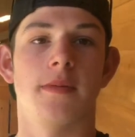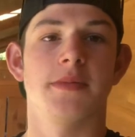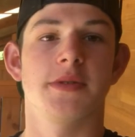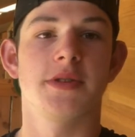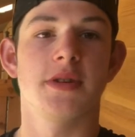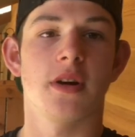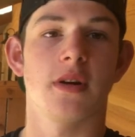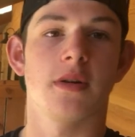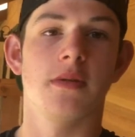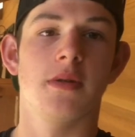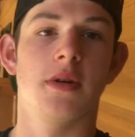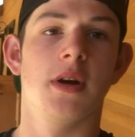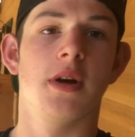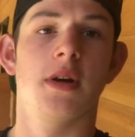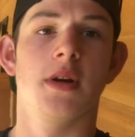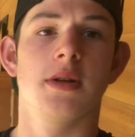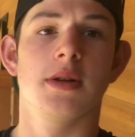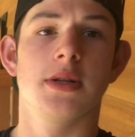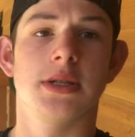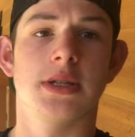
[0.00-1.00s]
So
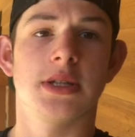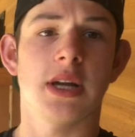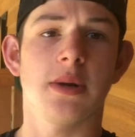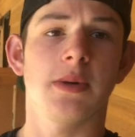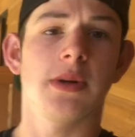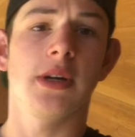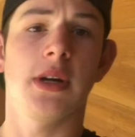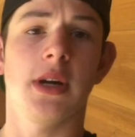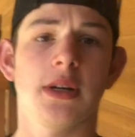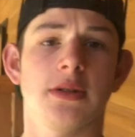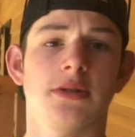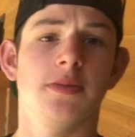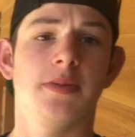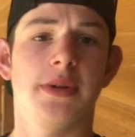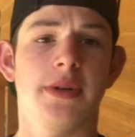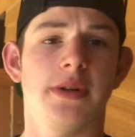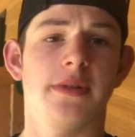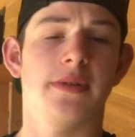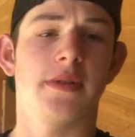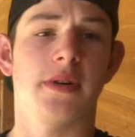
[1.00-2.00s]
today we got a little
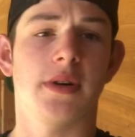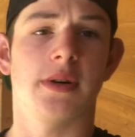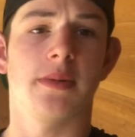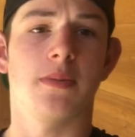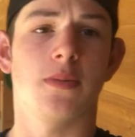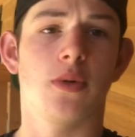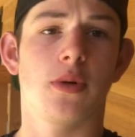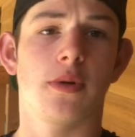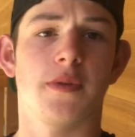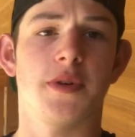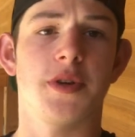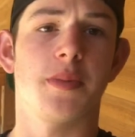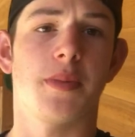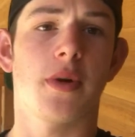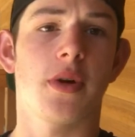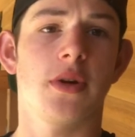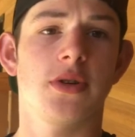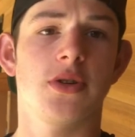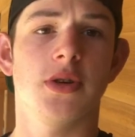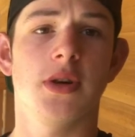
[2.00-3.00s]
bit of more of a
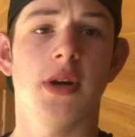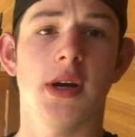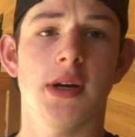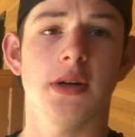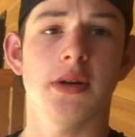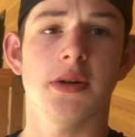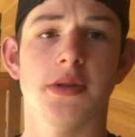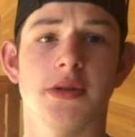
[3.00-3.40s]
departure day.